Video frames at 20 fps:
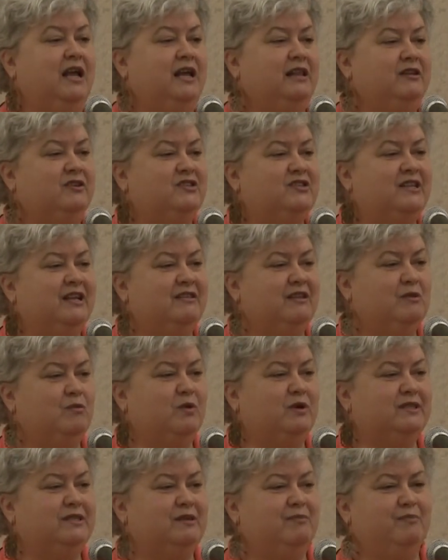There's nothing
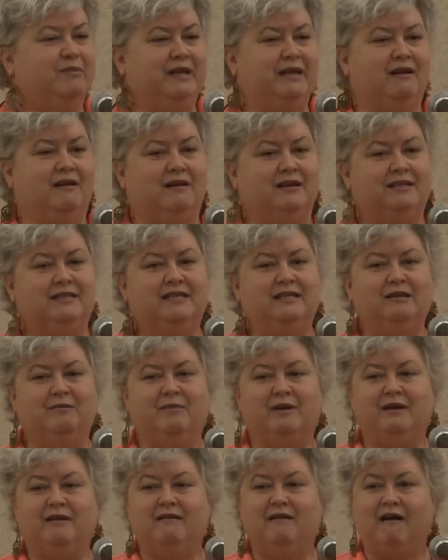worse than being on a team
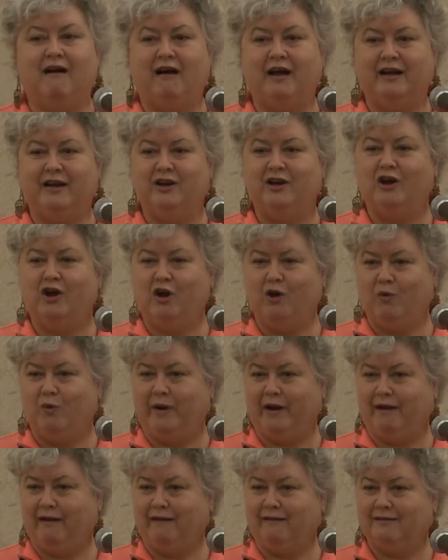and not
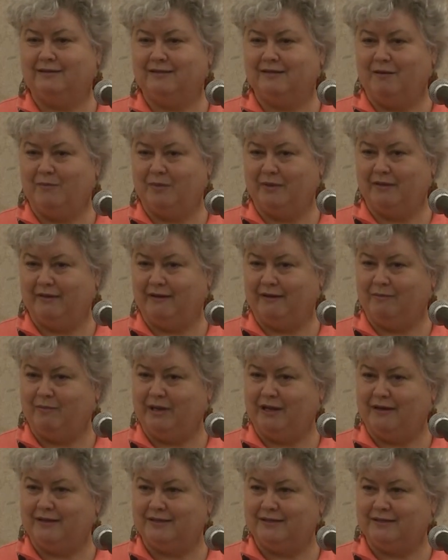knowing something
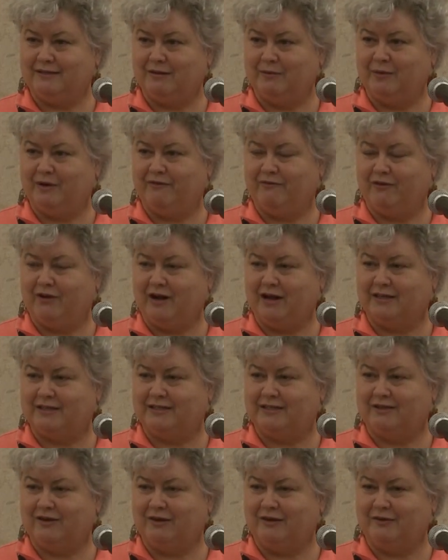because somebody forgot
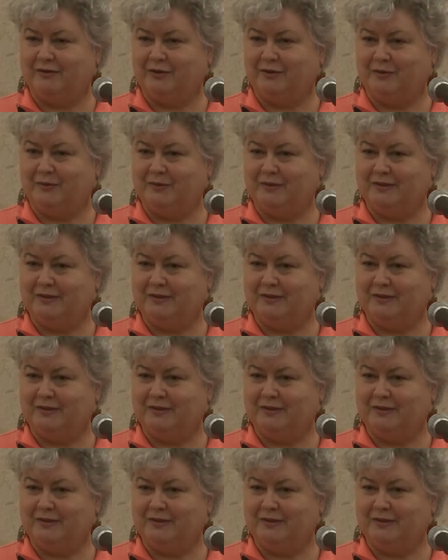to tell you.